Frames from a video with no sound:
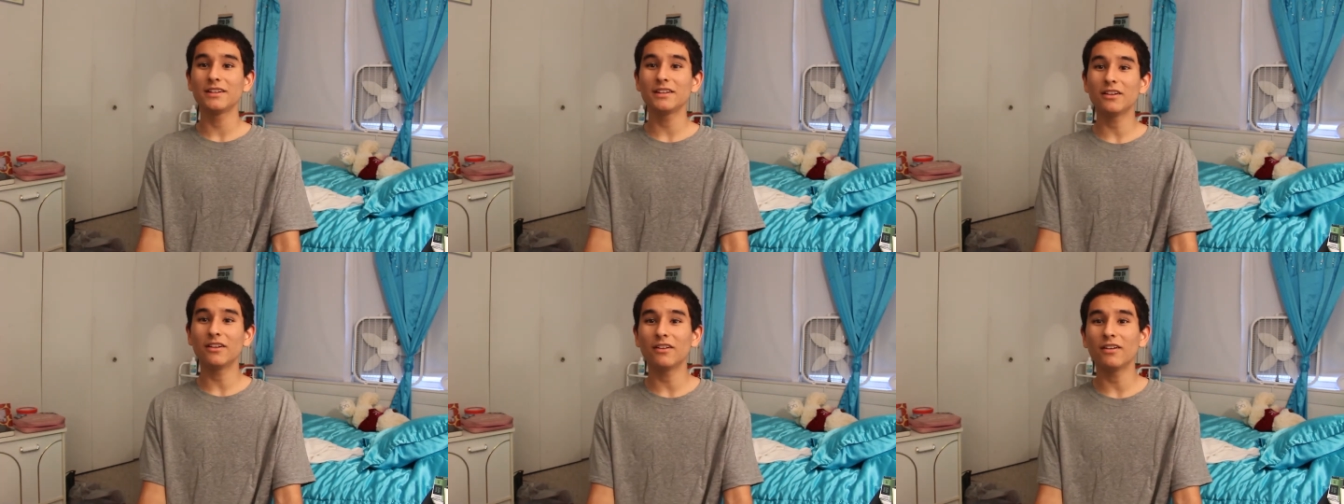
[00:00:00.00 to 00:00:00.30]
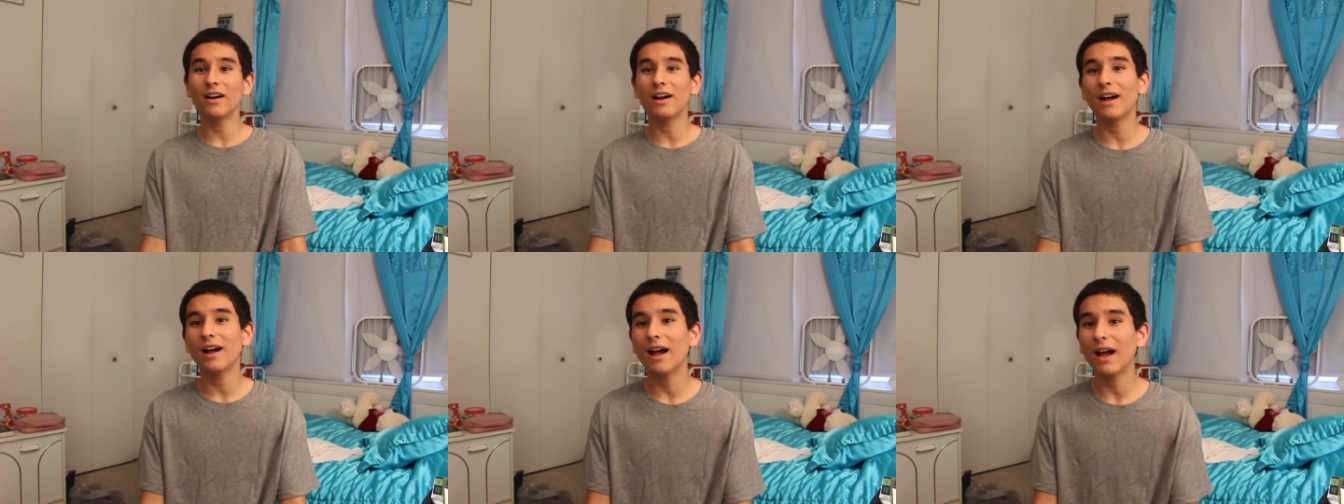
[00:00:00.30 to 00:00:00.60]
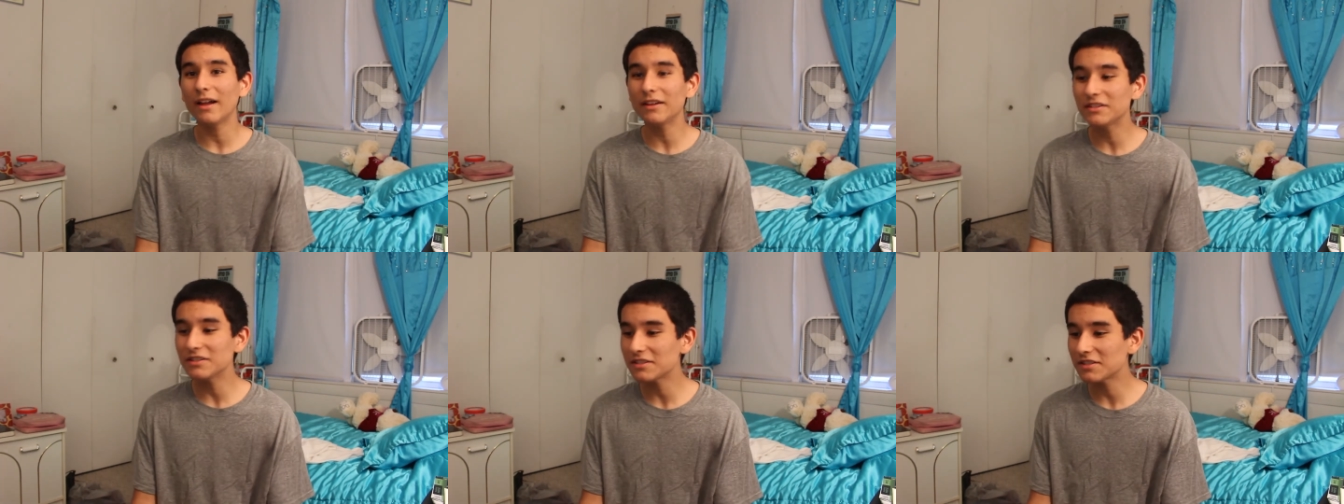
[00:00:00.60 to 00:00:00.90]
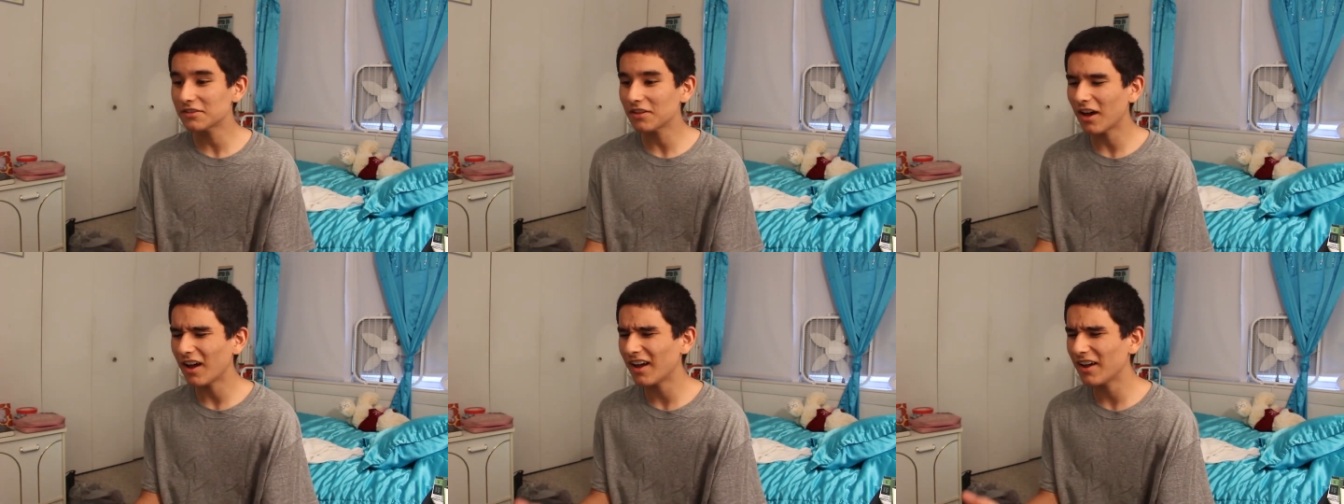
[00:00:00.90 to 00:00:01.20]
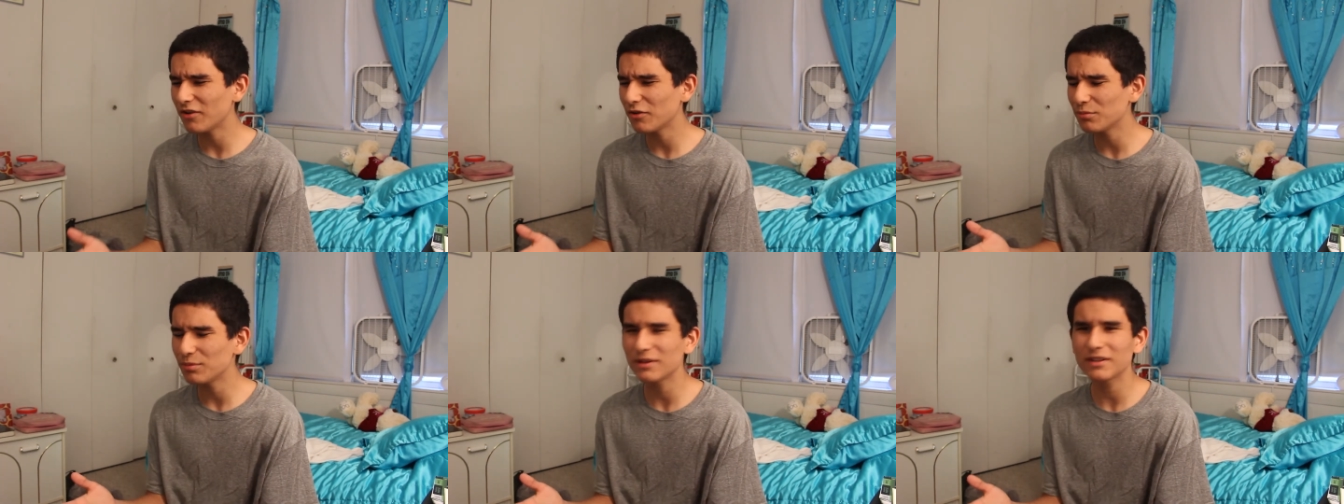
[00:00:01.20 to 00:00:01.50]
You know, I just
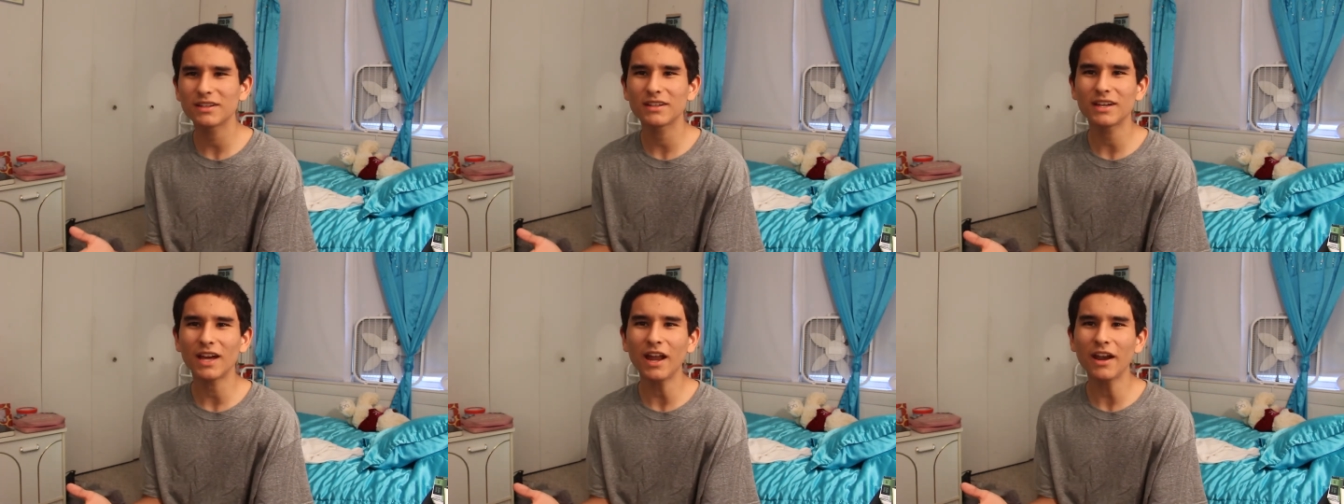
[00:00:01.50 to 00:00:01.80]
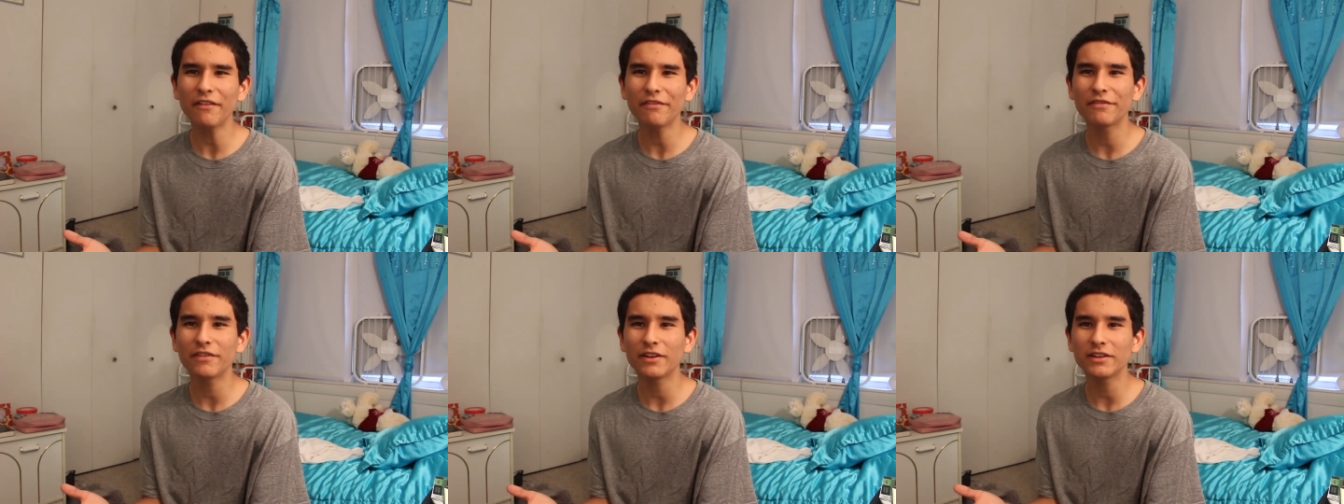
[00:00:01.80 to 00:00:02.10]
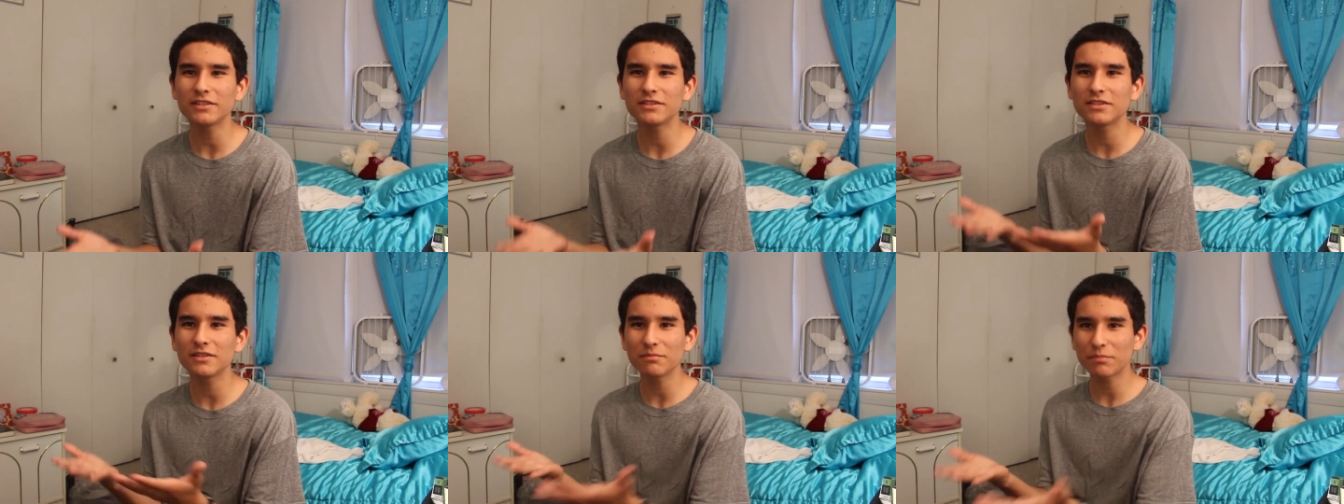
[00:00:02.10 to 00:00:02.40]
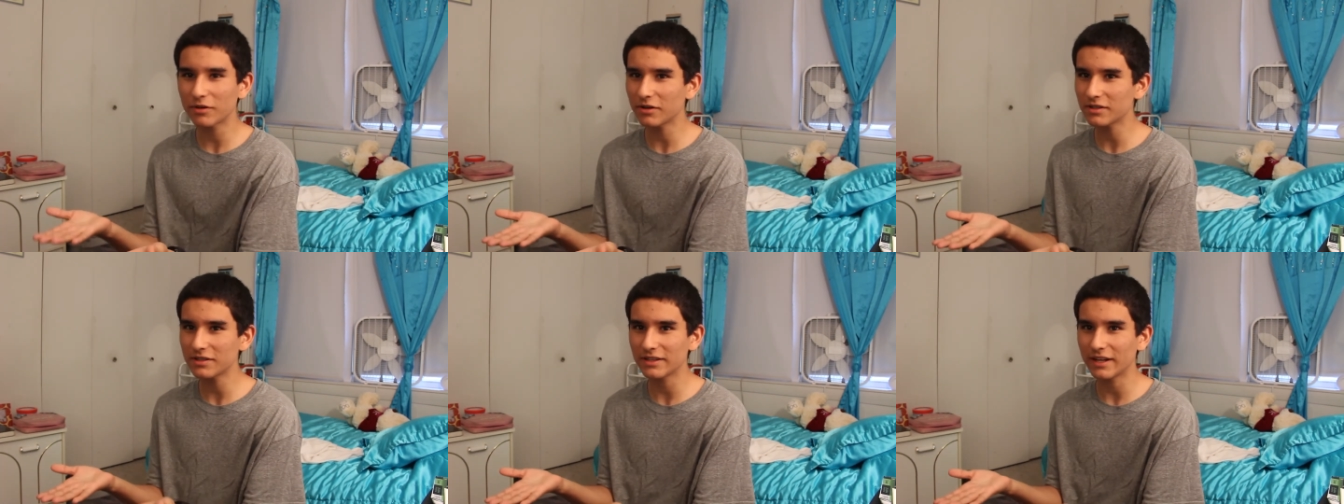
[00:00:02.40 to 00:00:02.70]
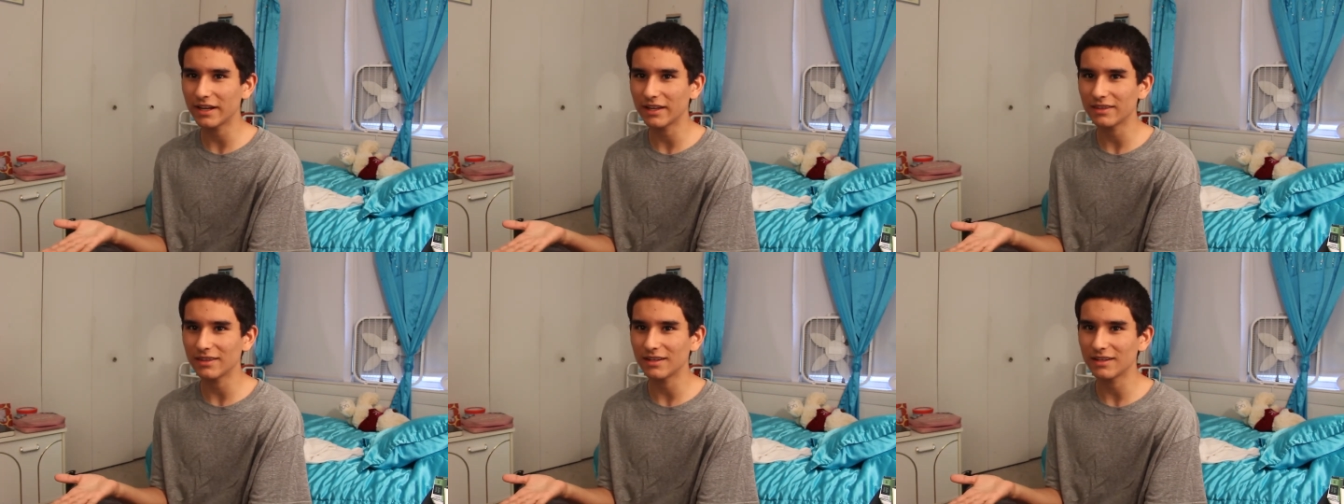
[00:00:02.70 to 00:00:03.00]
thought it would be kind of fun to
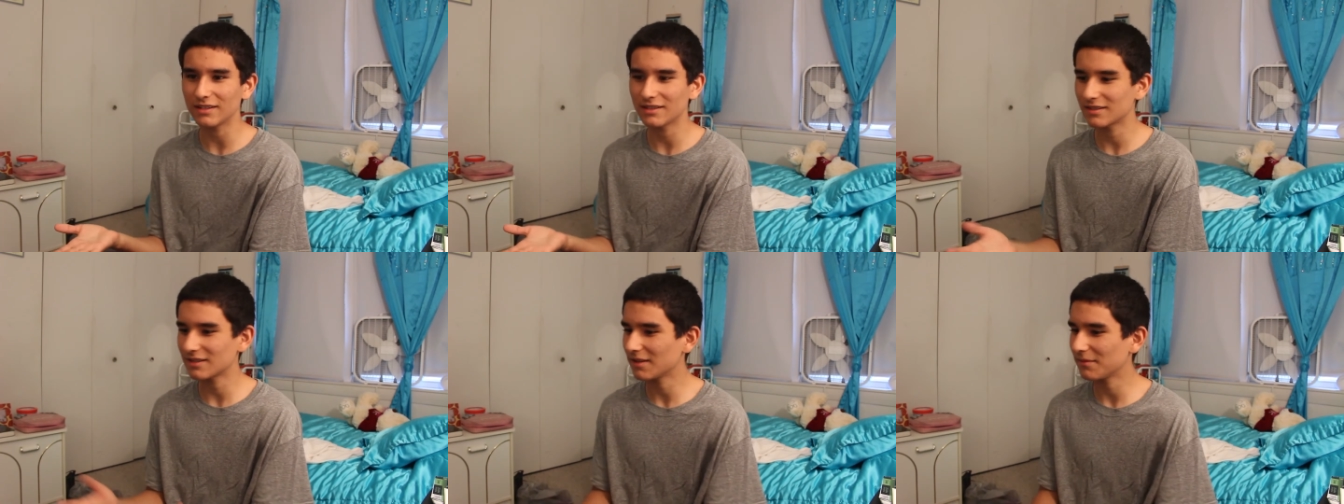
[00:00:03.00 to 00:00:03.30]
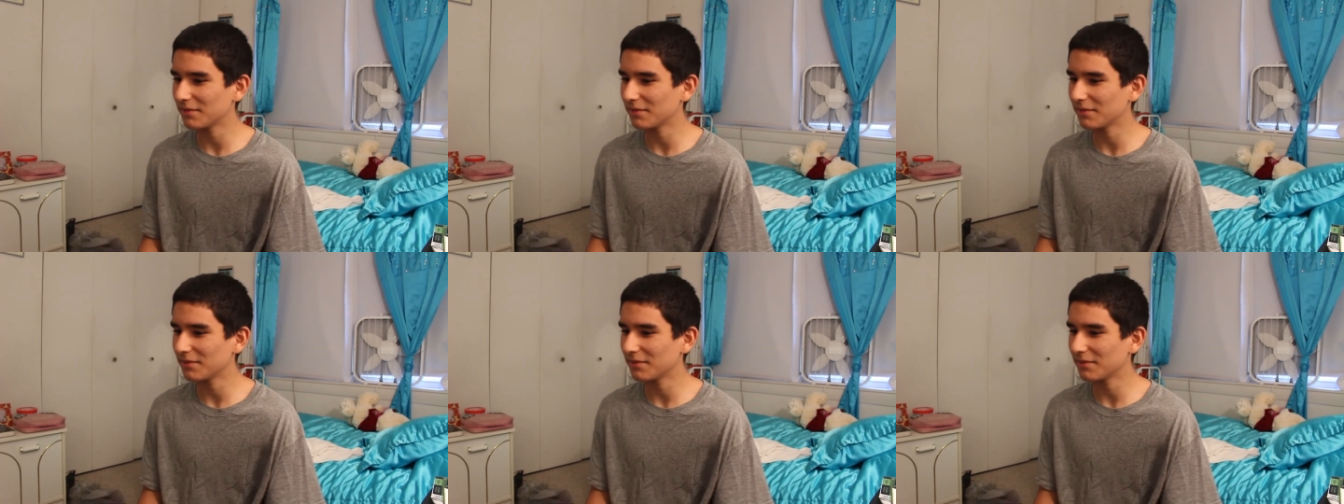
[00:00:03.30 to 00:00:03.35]
impersonate these.